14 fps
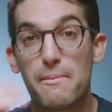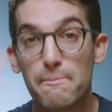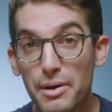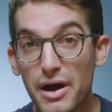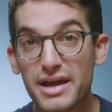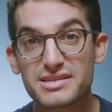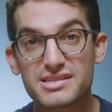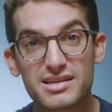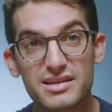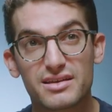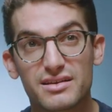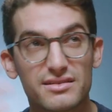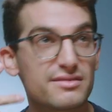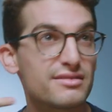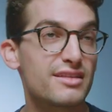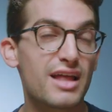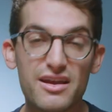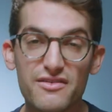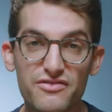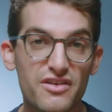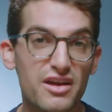but
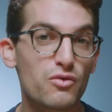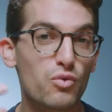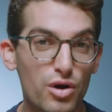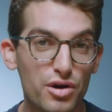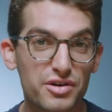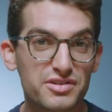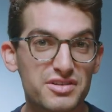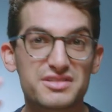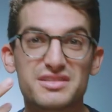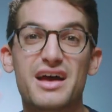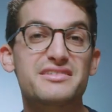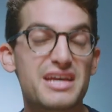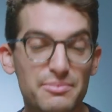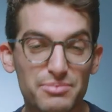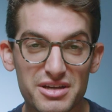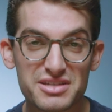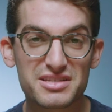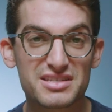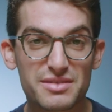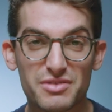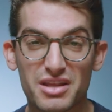life and work does not take place
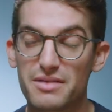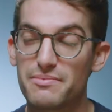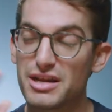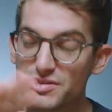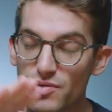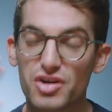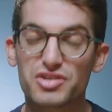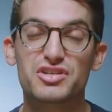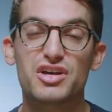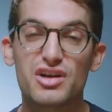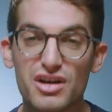in simulated benchmarks.